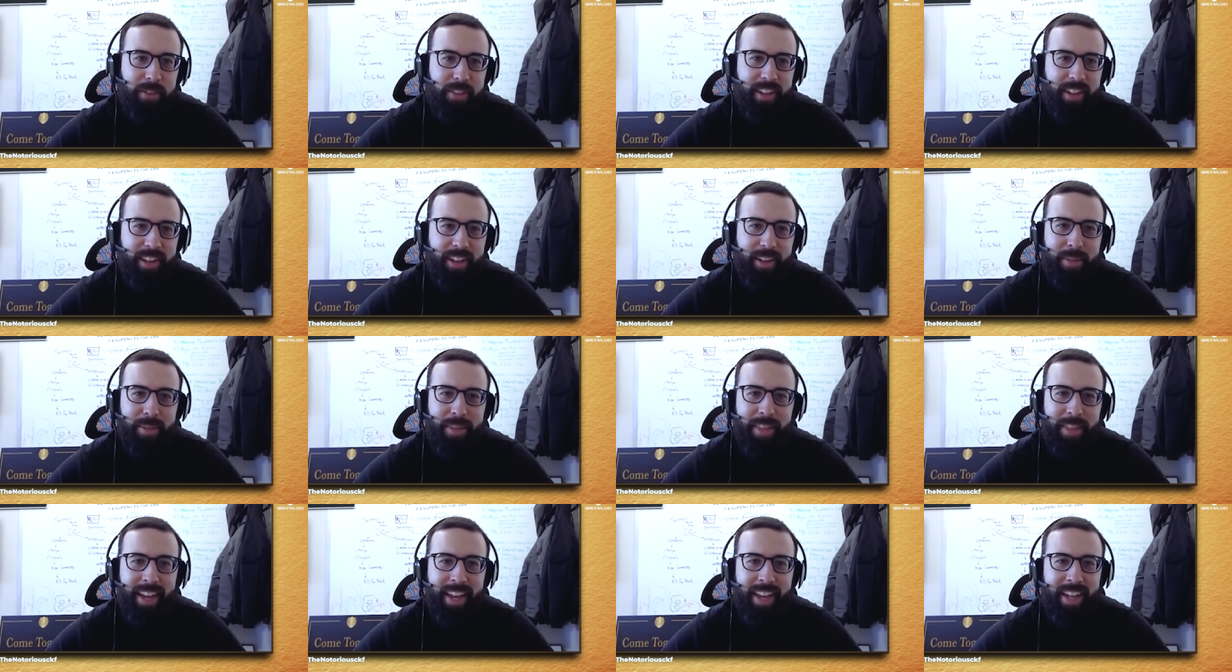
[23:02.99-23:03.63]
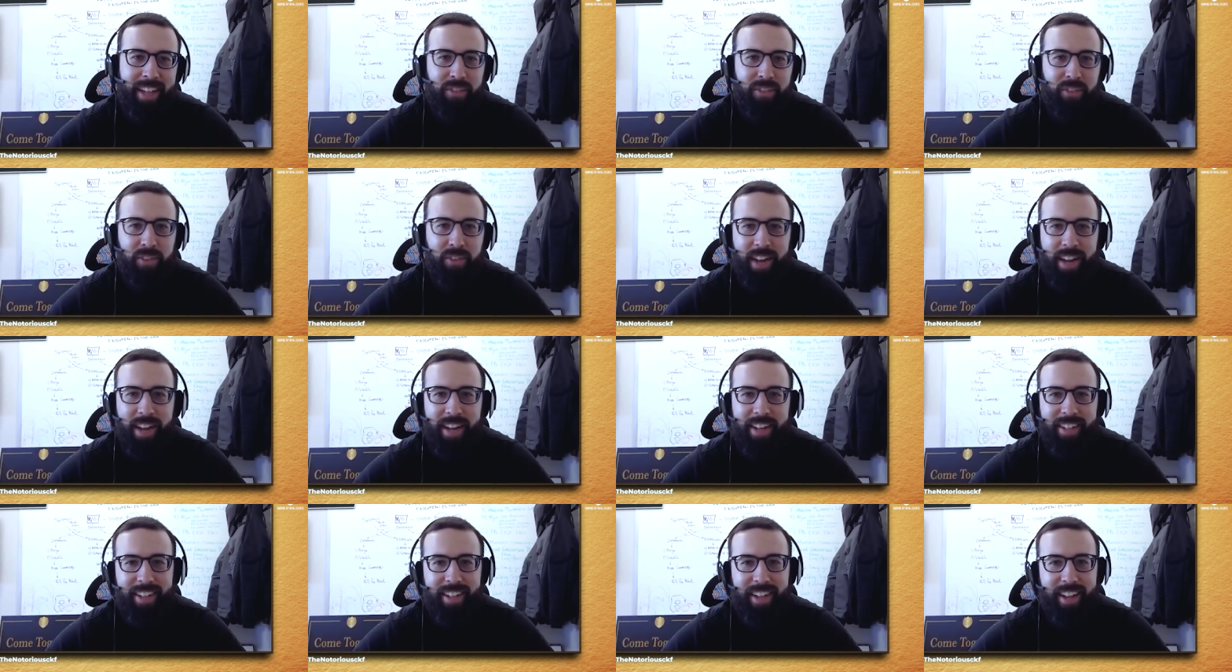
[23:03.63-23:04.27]
They come and they ask for a
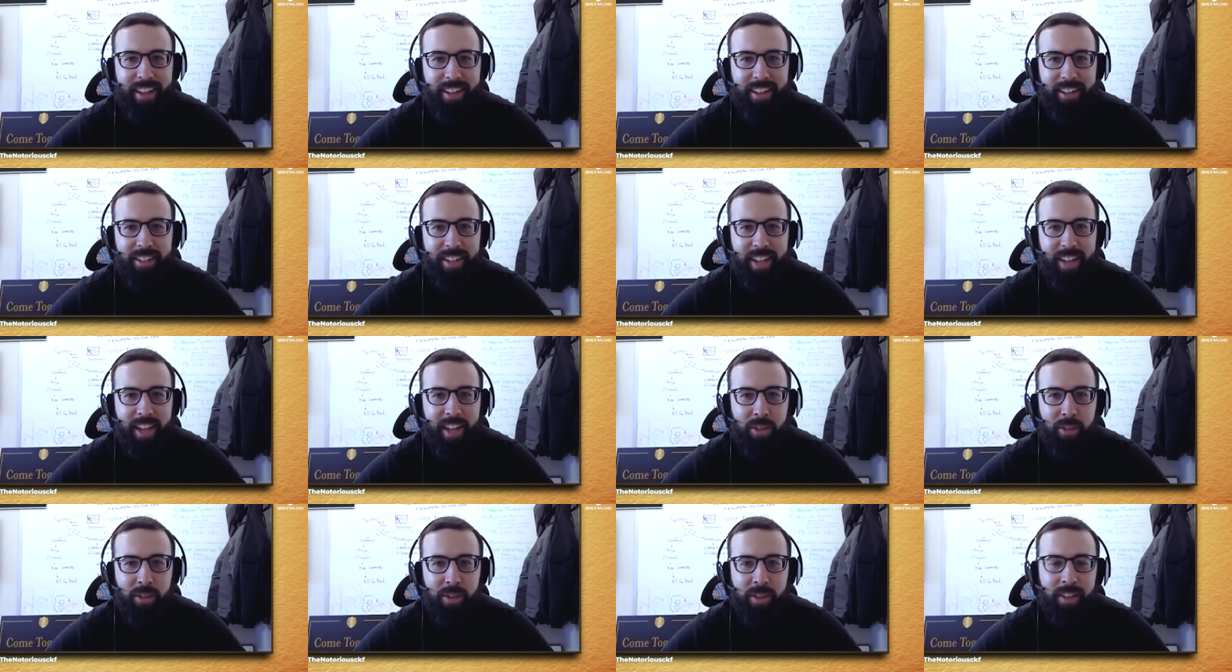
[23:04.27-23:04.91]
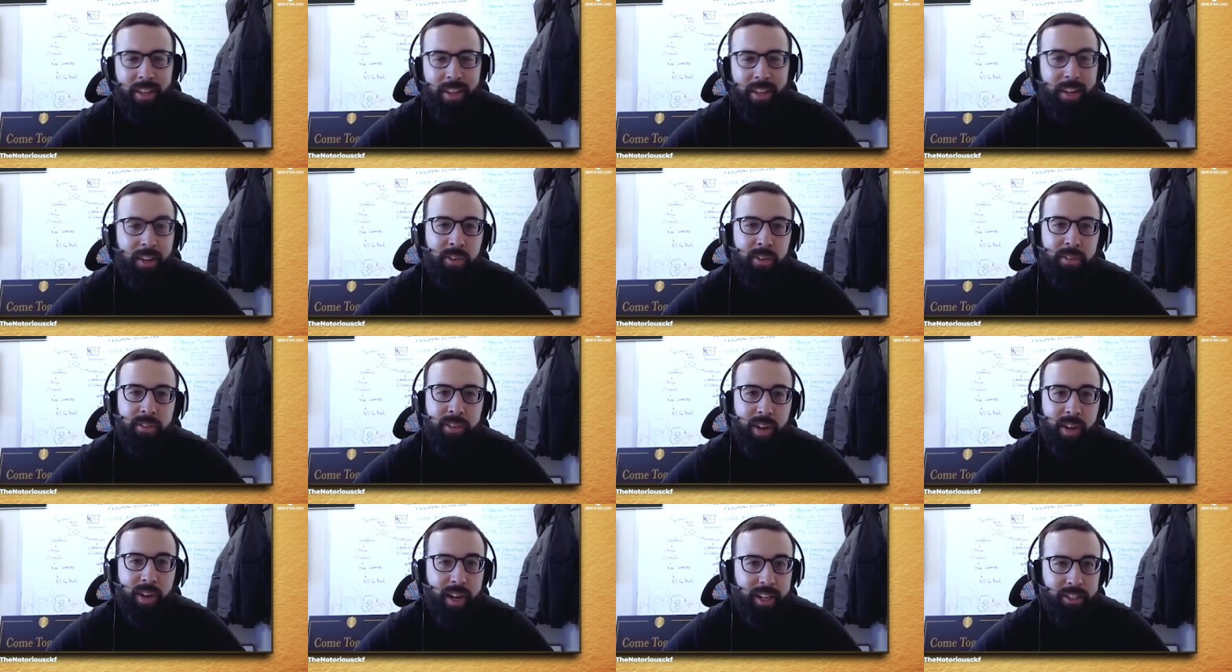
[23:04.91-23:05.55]
high salary and they don't
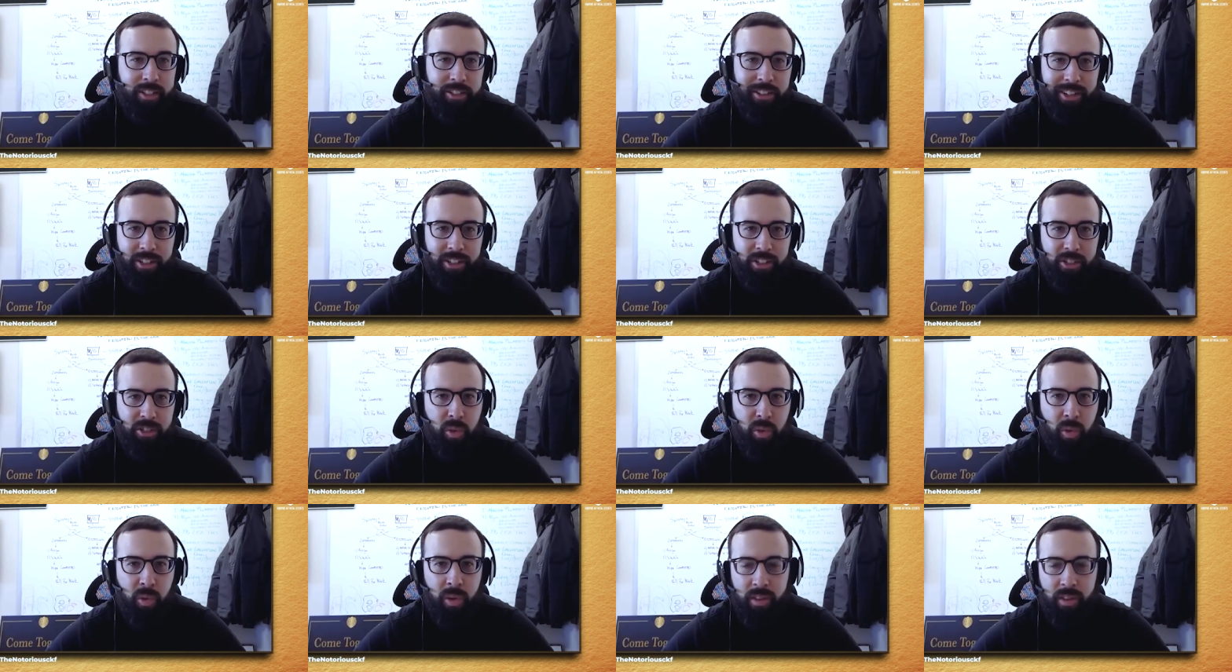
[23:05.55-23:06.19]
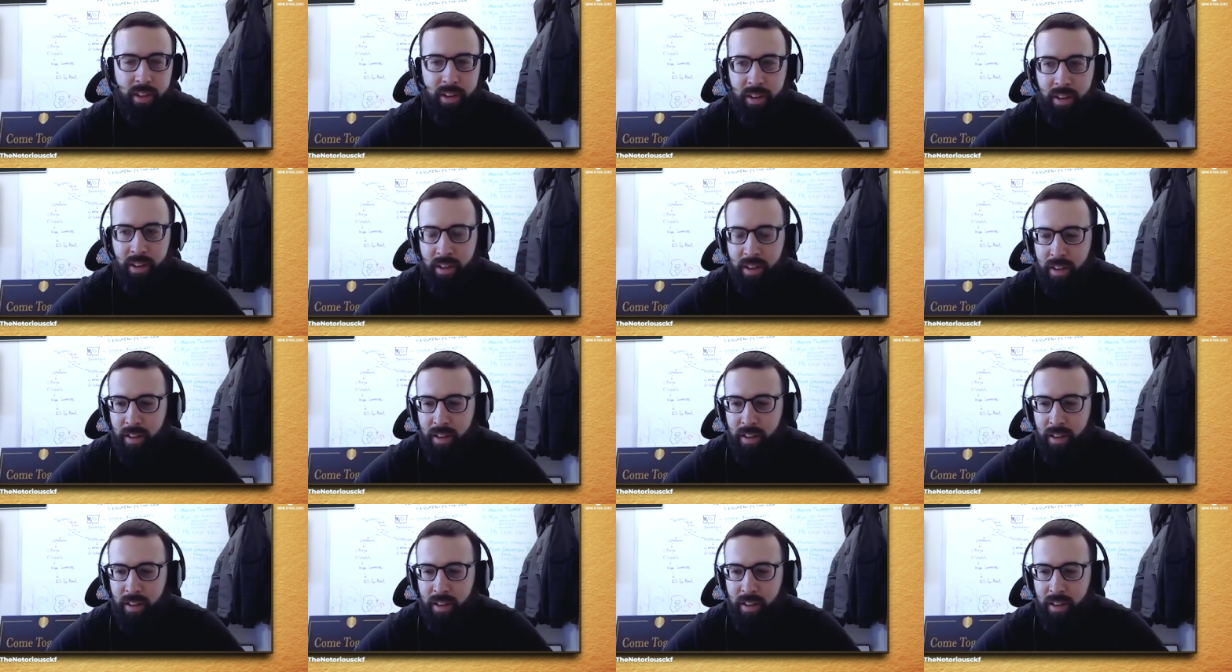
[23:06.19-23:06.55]
even know how to change a toilet.